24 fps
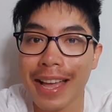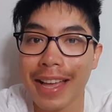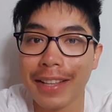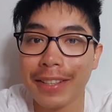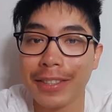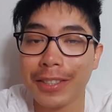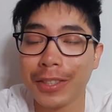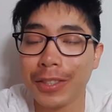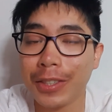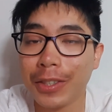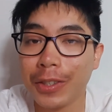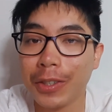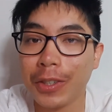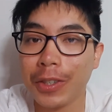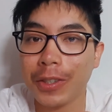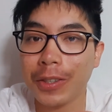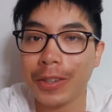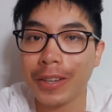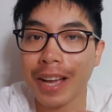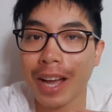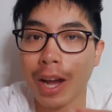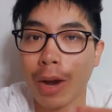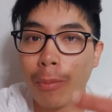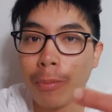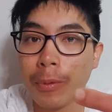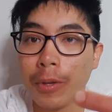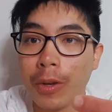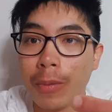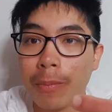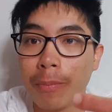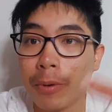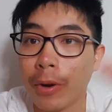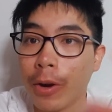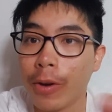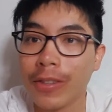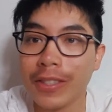to help you
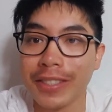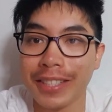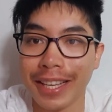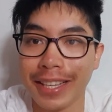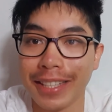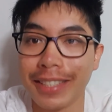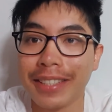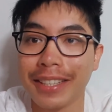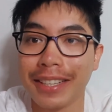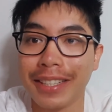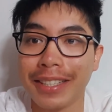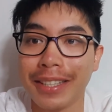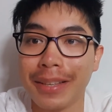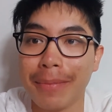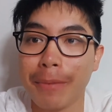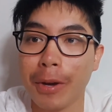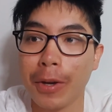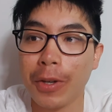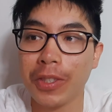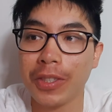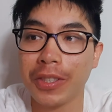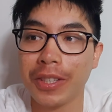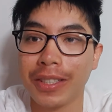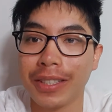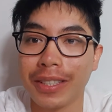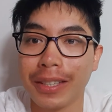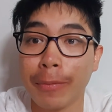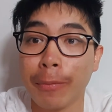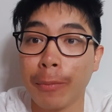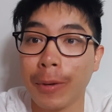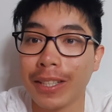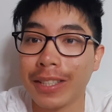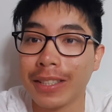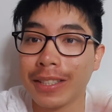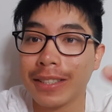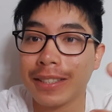process these emotions and
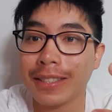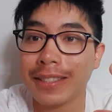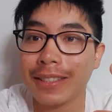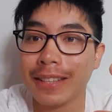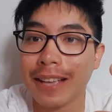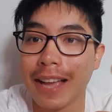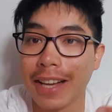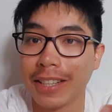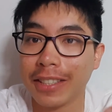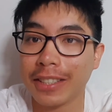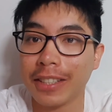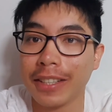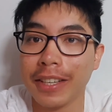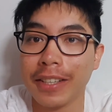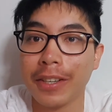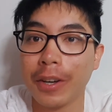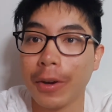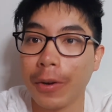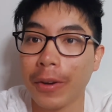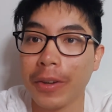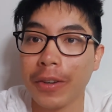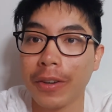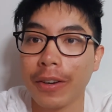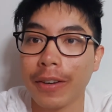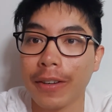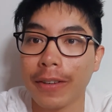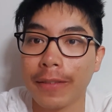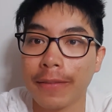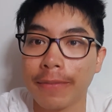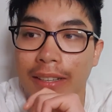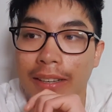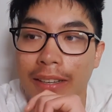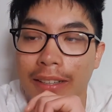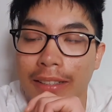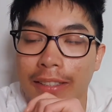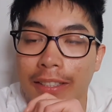what's actually going on.
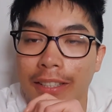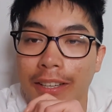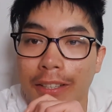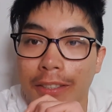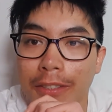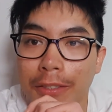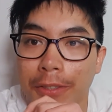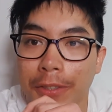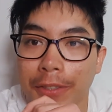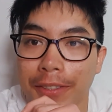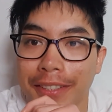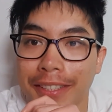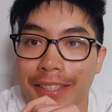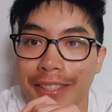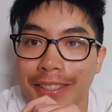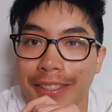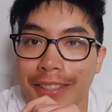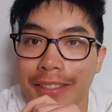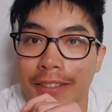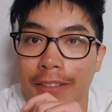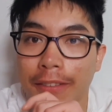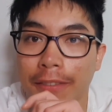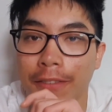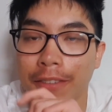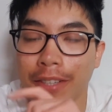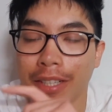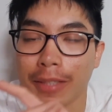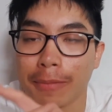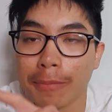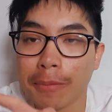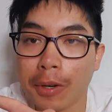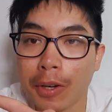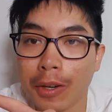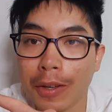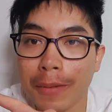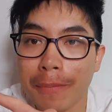I touched on this in the first
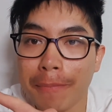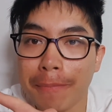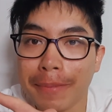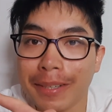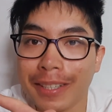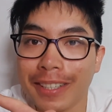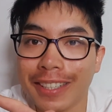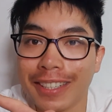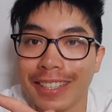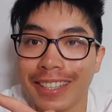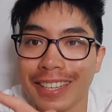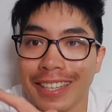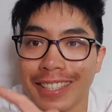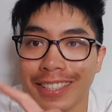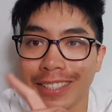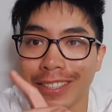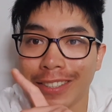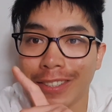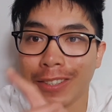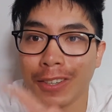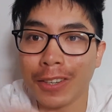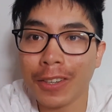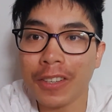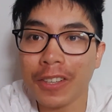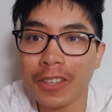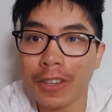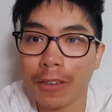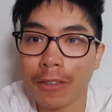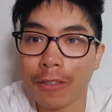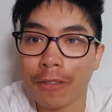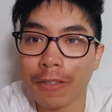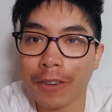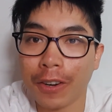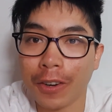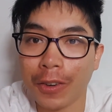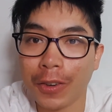point, but it's not your
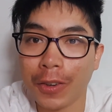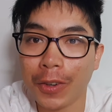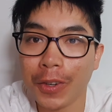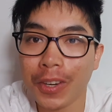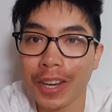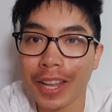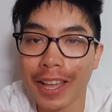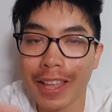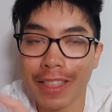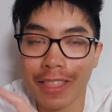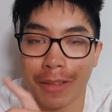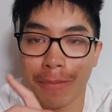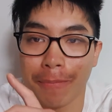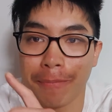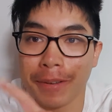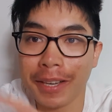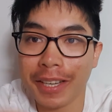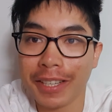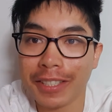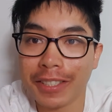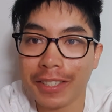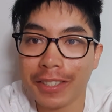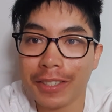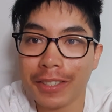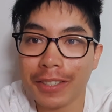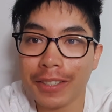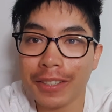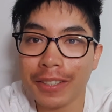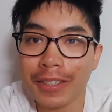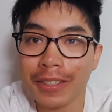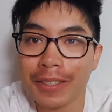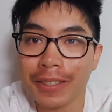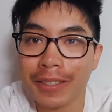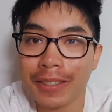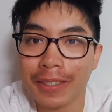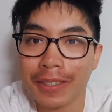fault, and the person,
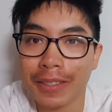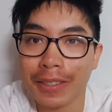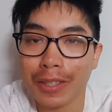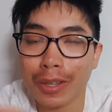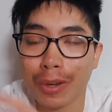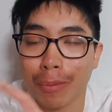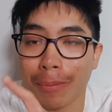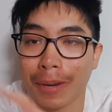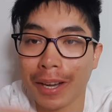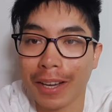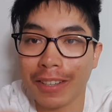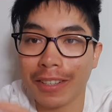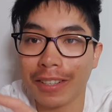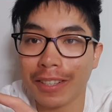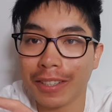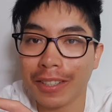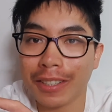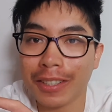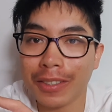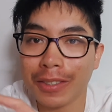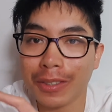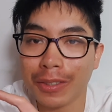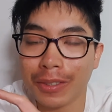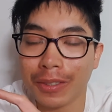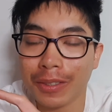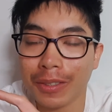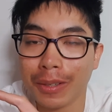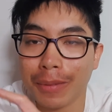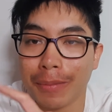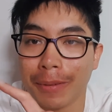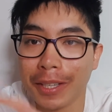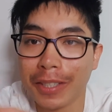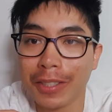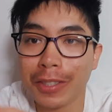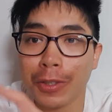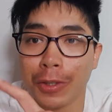your partner, the
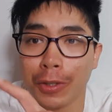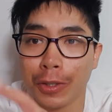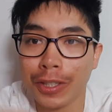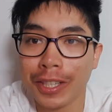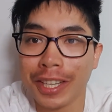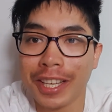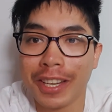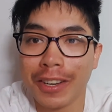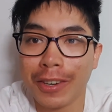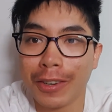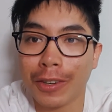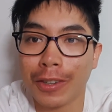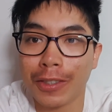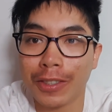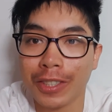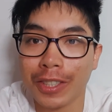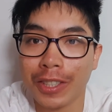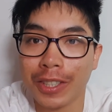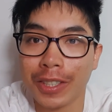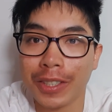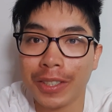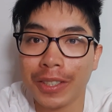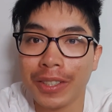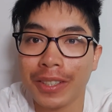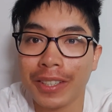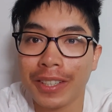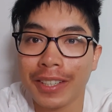person who cheated on you,